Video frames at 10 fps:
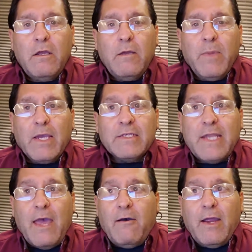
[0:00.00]
because
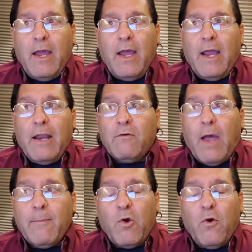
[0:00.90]
now
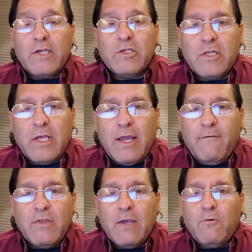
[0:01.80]
I'm questioning
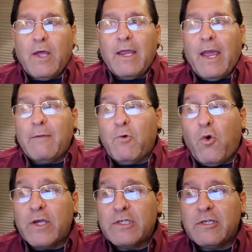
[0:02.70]
everything. Well, I
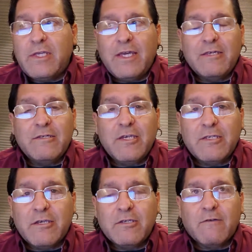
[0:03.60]
question the
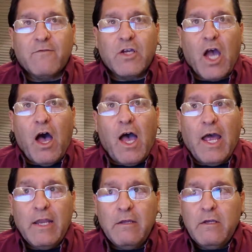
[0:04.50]
existence of
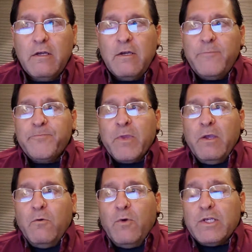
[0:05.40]
God,
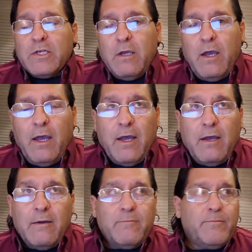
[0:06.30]
which
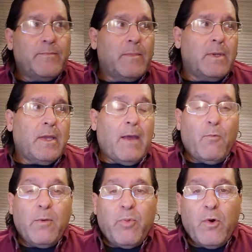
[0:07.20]
at
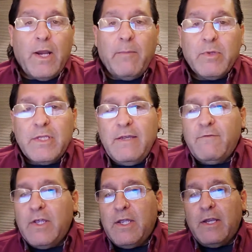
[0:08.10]
one point I
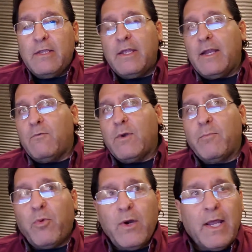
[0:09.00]
believed in, and then at one
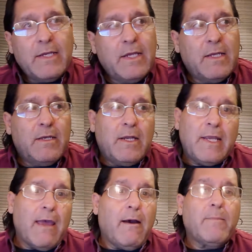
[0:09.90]
point I didn't, and
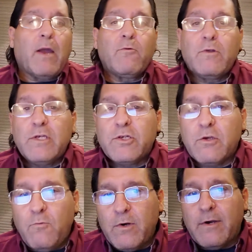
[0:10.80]
now I'm not really
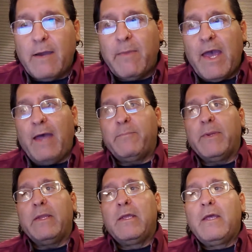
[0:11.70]
sure where I'm at.
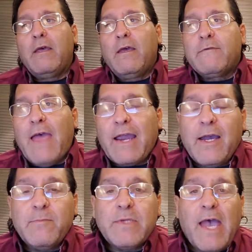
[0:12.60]
But that
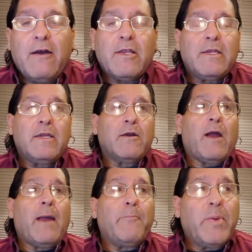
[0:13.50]
comes out in here.
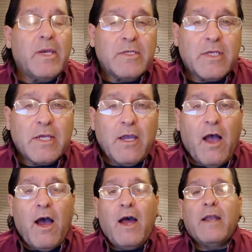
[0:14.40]
I'm pissed at
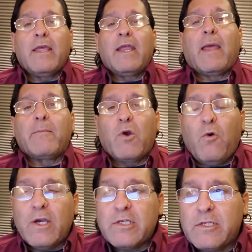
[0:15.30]
God, I'm
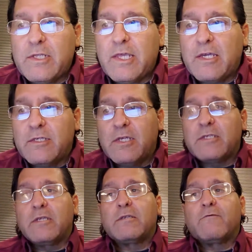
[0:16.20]
questioning the
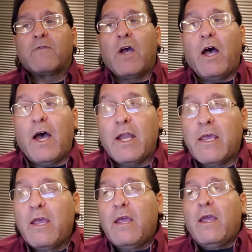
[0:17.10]
existence of God,
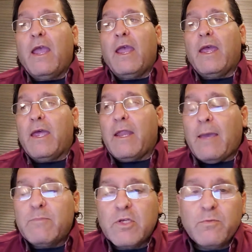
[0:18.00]
and
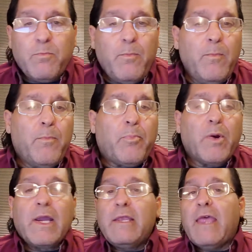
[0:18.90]
I'm just
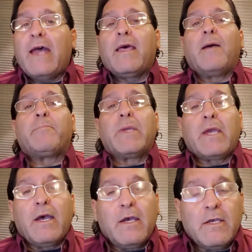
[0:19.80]
bringing that up
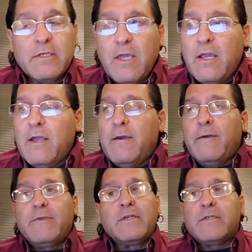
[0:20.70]
because
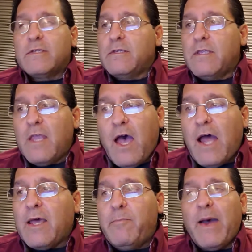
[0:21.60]
this is
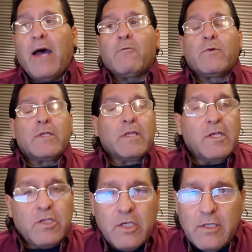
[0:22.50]
not about
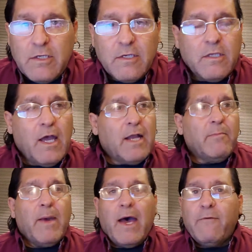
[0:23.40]
religion. This is not
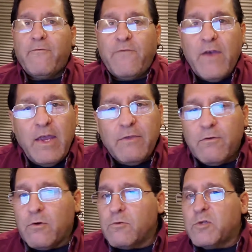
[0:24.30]
about faith
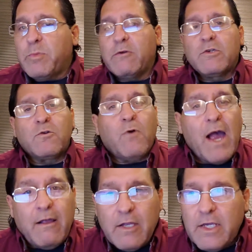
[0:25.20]
or
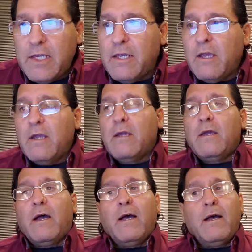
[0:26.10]
spirituality.
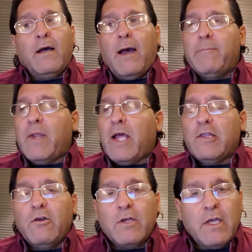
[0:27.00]
I'm not
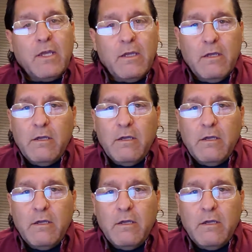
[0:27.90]
looking